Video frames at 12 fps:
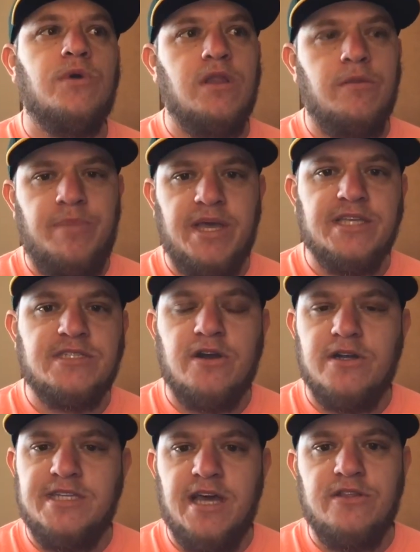one of the biggest
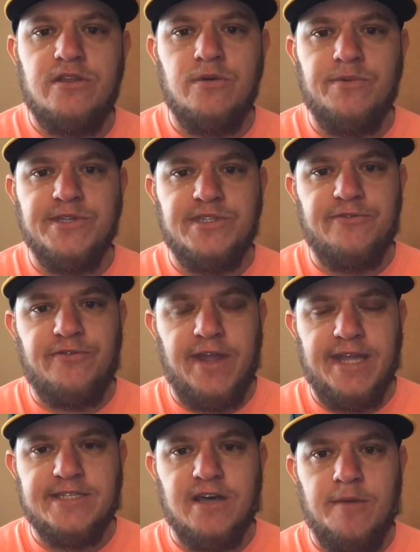cards out there was the
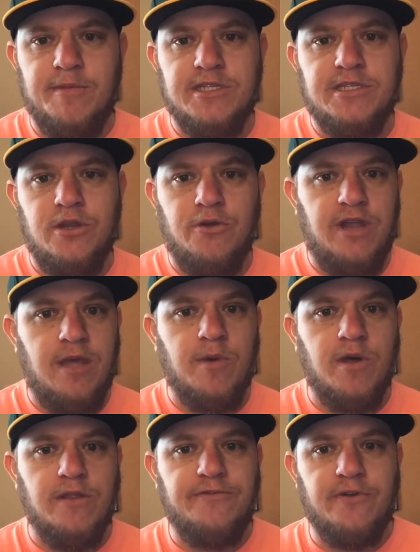Frank Thomas no
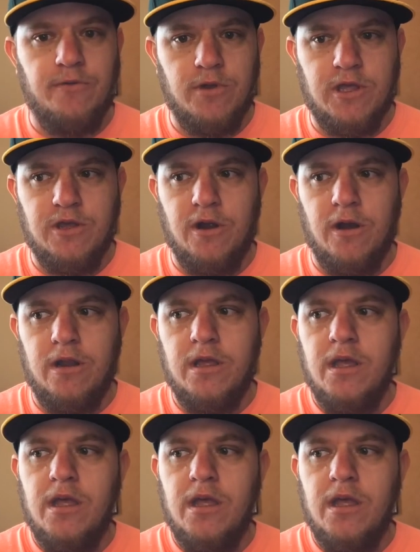name on the front rookie card.